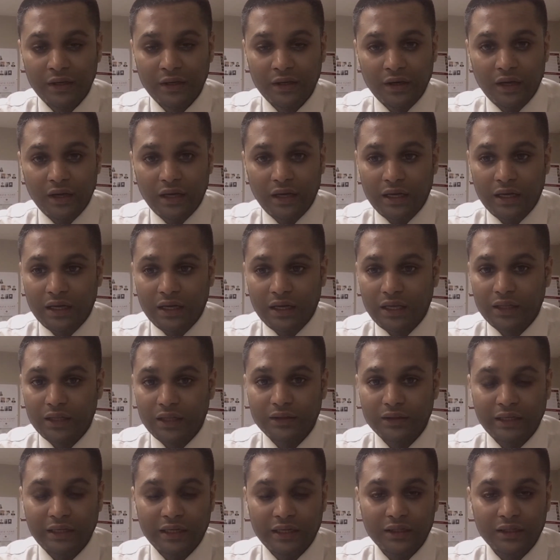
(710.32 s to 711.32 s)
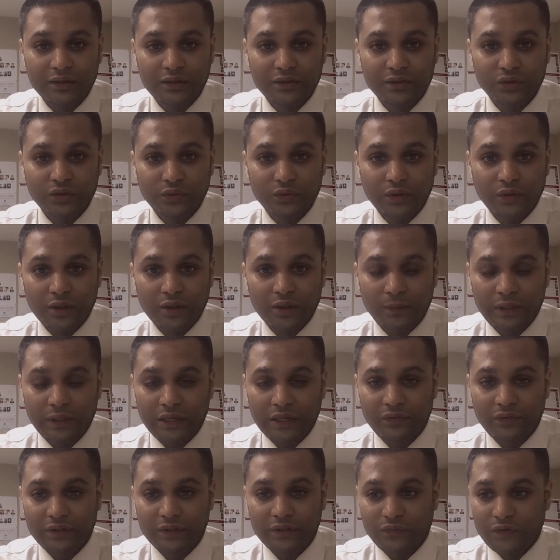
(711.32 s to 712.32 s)
And then you will
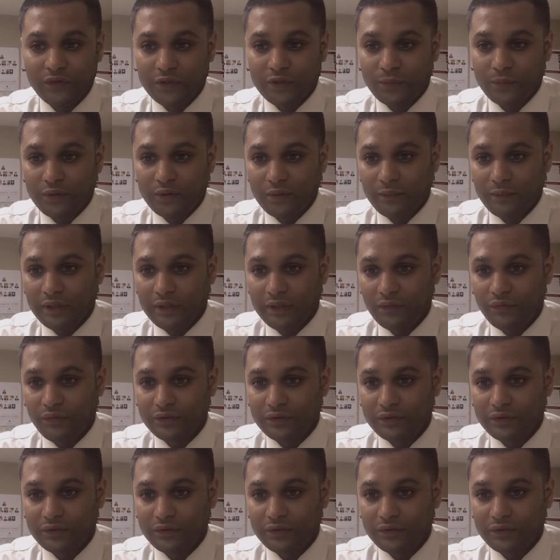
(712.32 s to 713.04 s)
apply for the work permit,